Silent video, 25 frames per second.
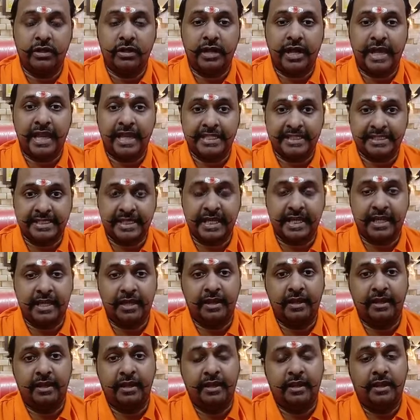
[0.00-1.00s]
as
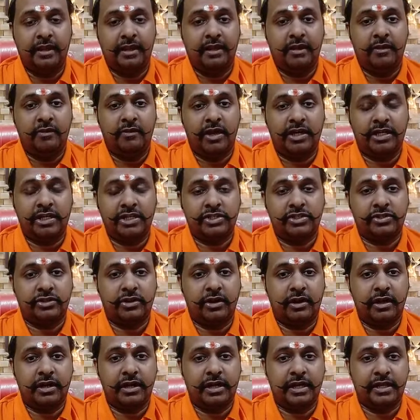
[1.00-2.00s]
a what is
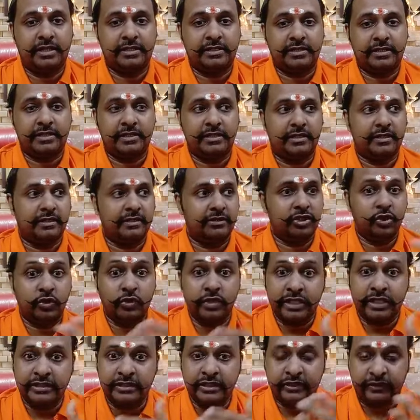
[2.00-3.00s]
called as
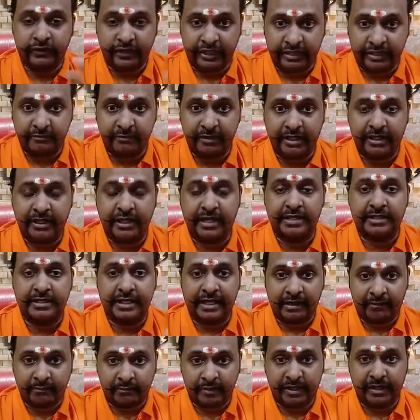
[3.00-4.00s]
during the treatment and
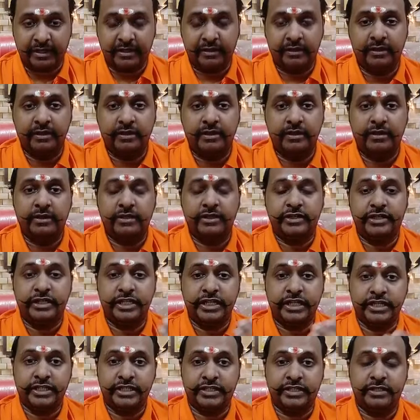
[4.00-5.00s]
therapy
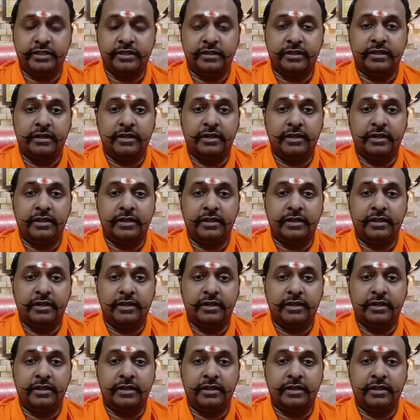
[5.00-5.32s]
she is